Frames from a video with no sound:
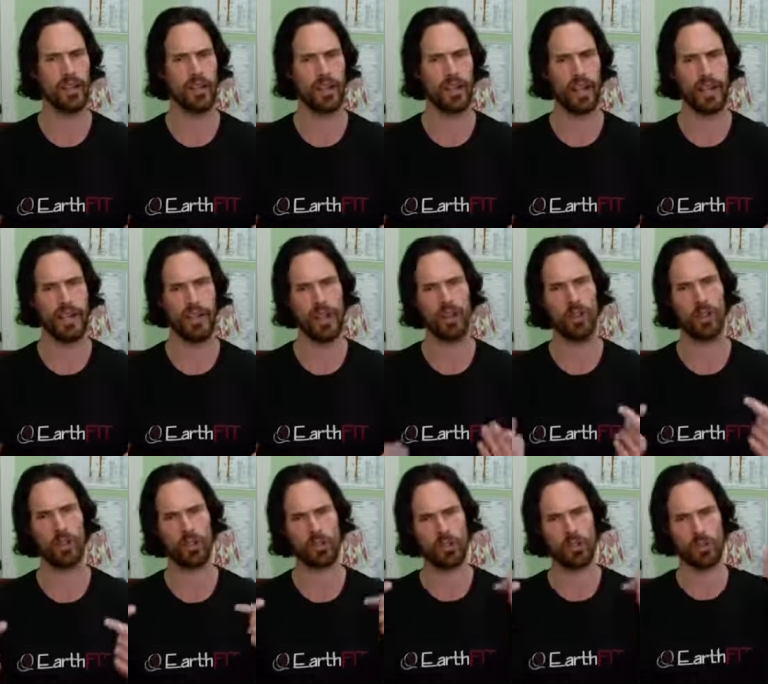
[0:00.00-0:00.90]
and then
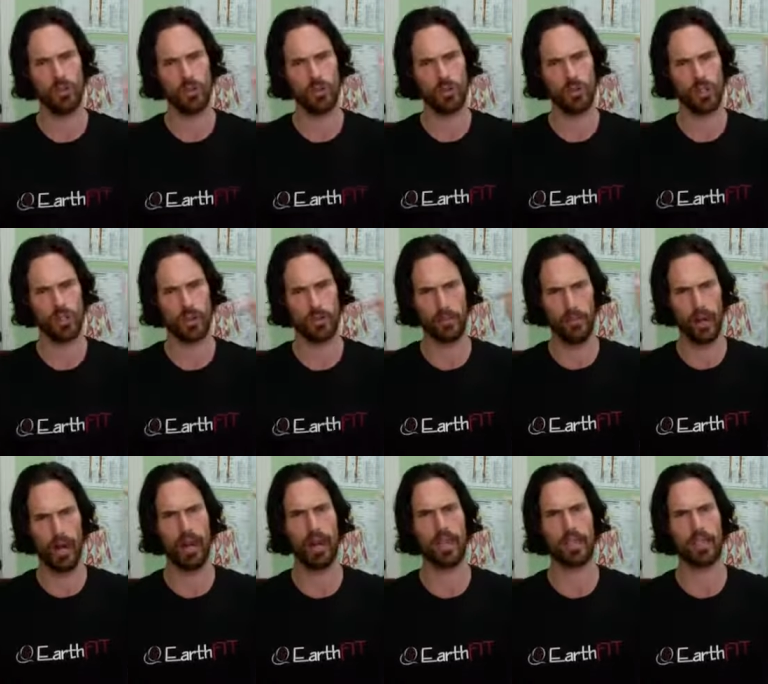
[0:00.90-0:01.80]
also use their
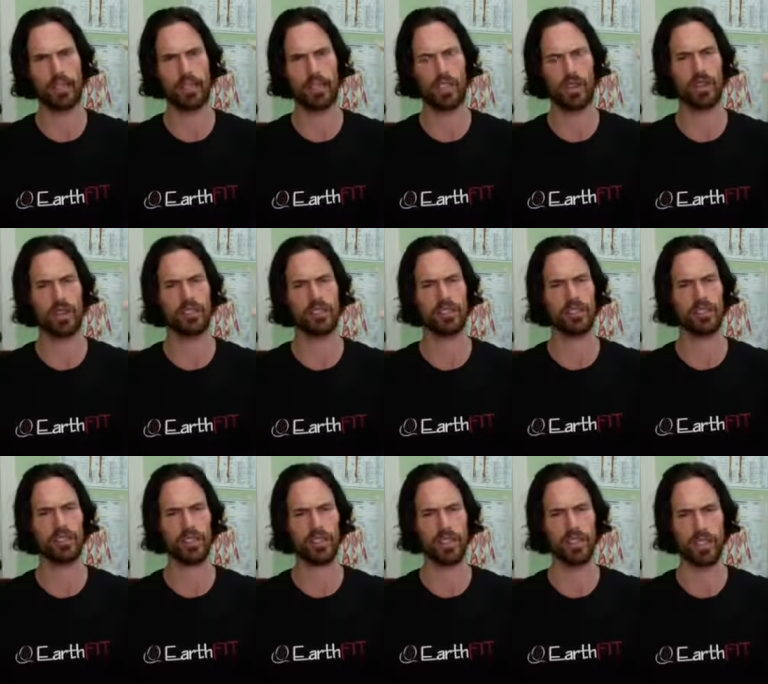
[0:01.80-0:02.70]
mind
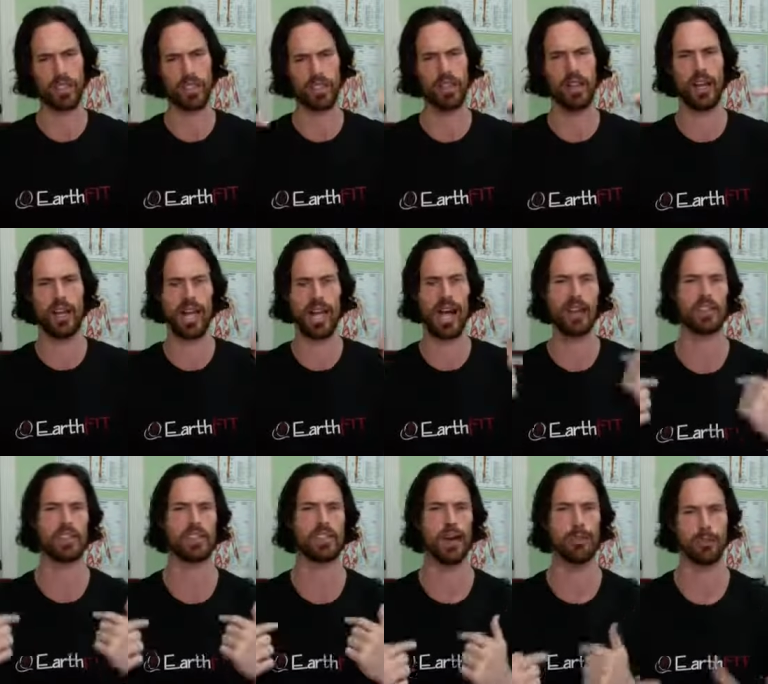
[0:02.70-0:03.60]
to clear, like, how
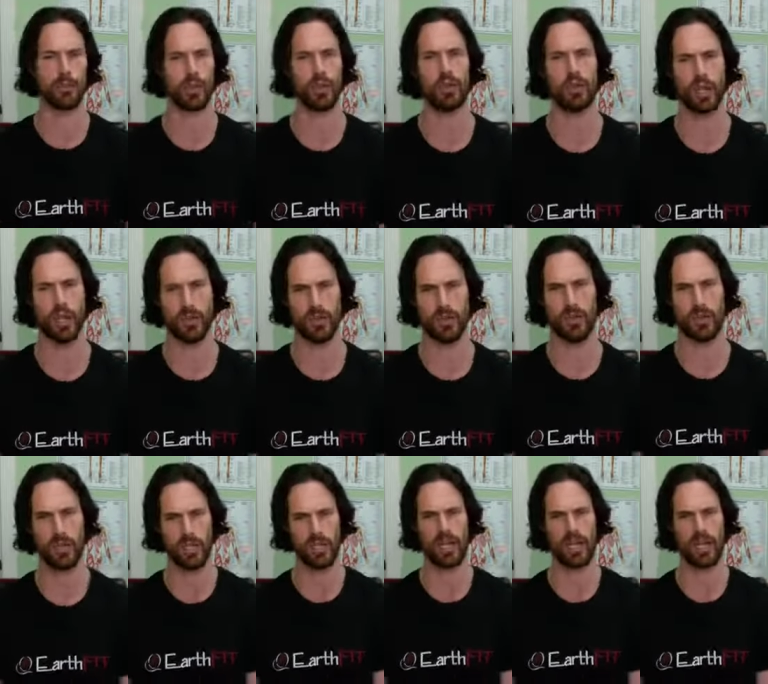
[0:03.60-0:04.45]
does that program look?